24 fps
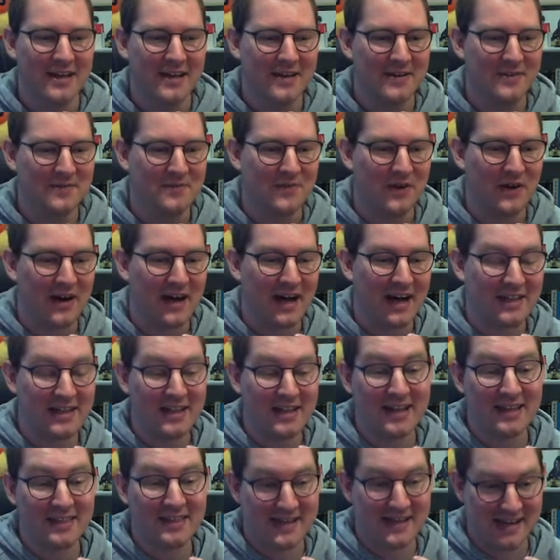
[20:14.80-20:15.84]
But I
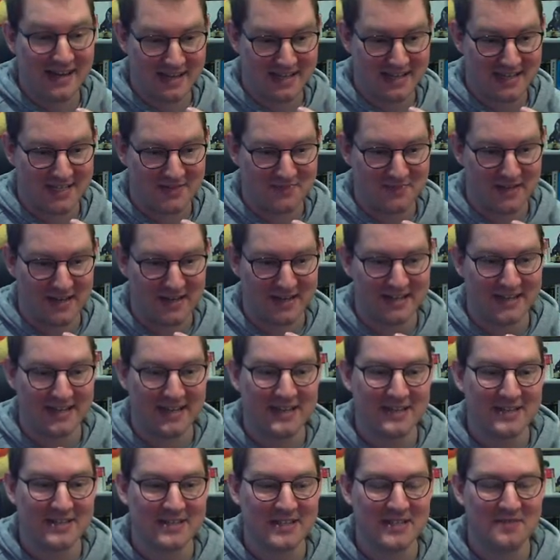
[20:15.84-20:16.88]
like that aspect.
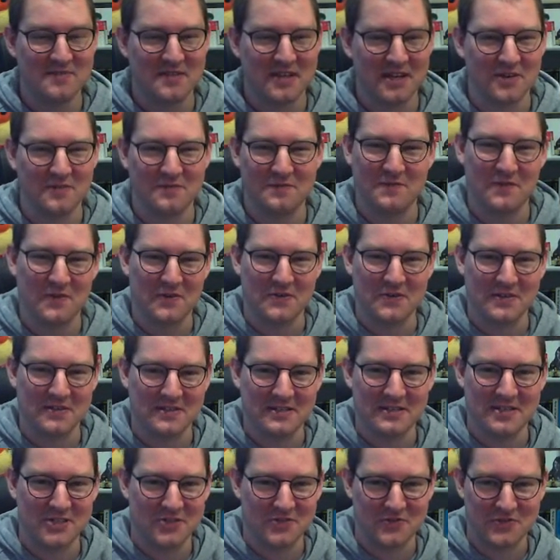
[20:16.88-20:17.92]
That just seems like a fun
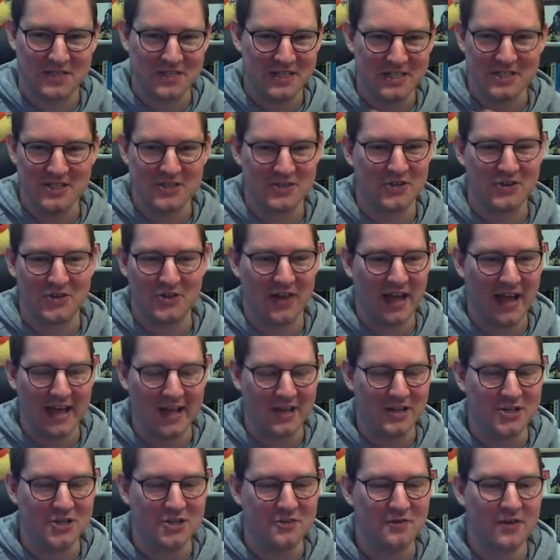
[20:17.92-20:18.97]
strategical
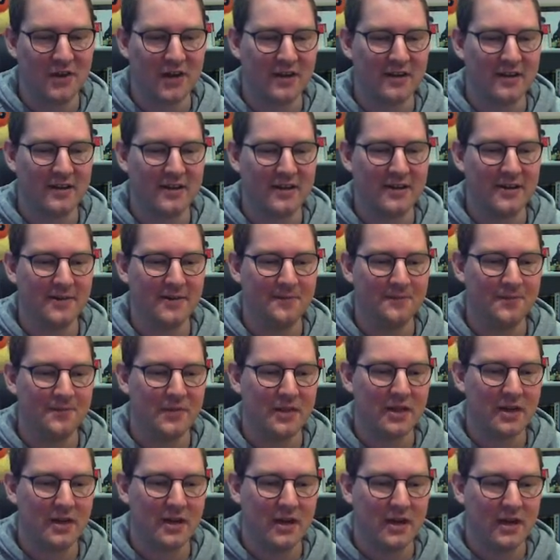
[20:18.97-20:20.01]
edge you've got on her.
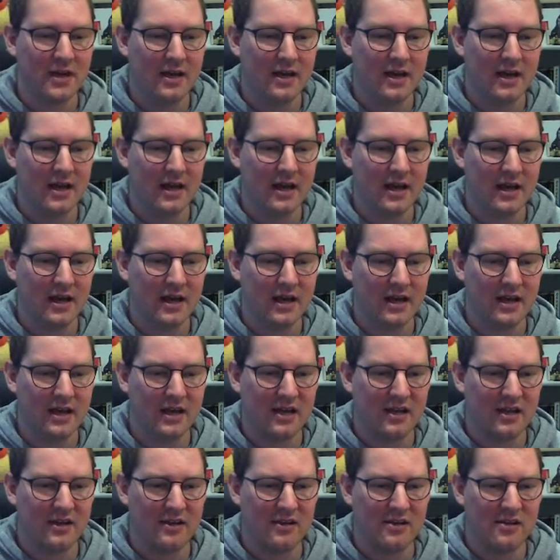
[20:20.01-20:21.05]

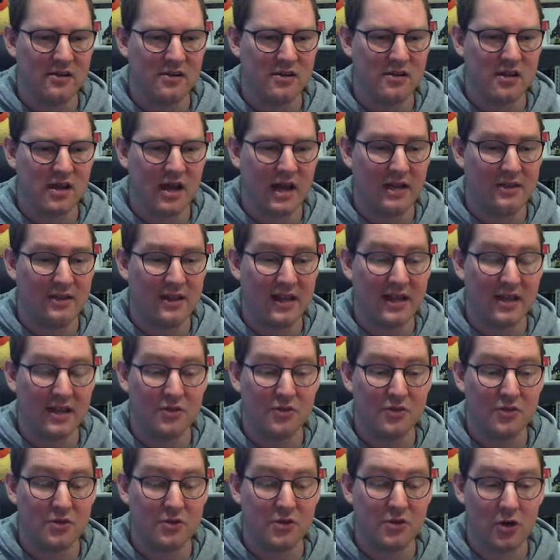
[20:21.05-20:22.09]
And I like
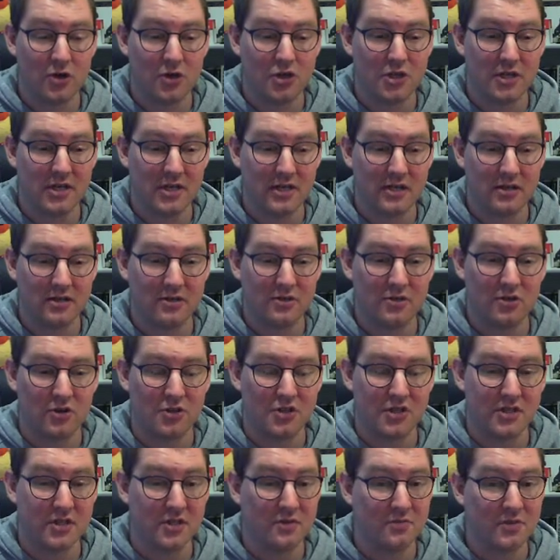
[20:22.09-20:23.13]
the dodging
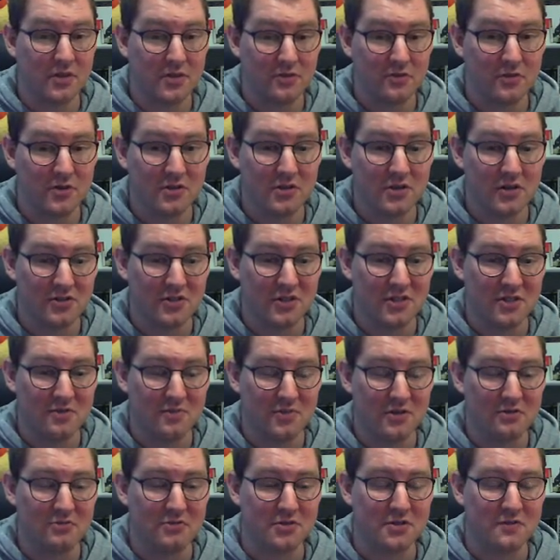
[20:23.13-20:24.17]
the puke. Dodging the
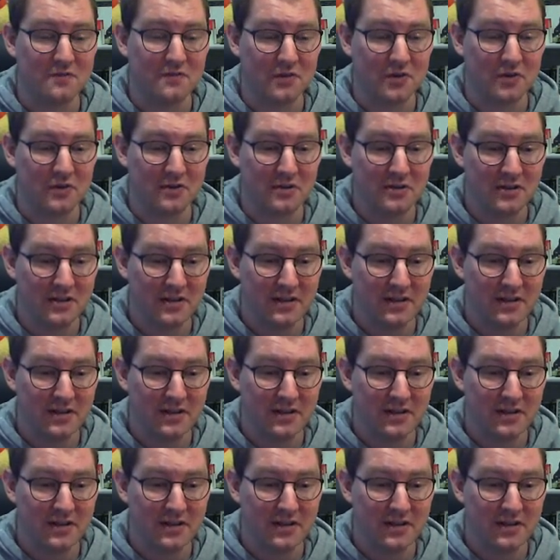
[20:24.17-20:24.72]
puke's fun.